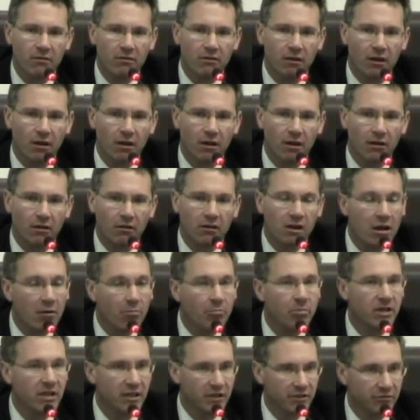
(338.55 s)
uh,
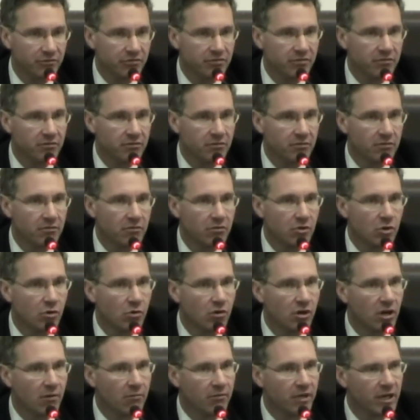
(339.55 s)
companies who
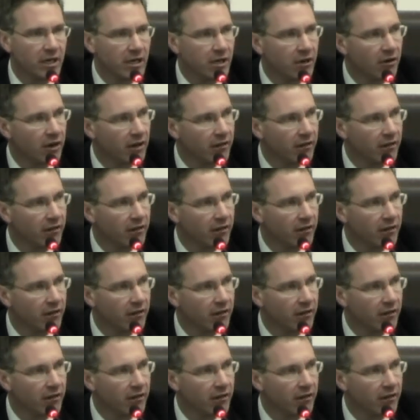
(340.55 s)
come in here.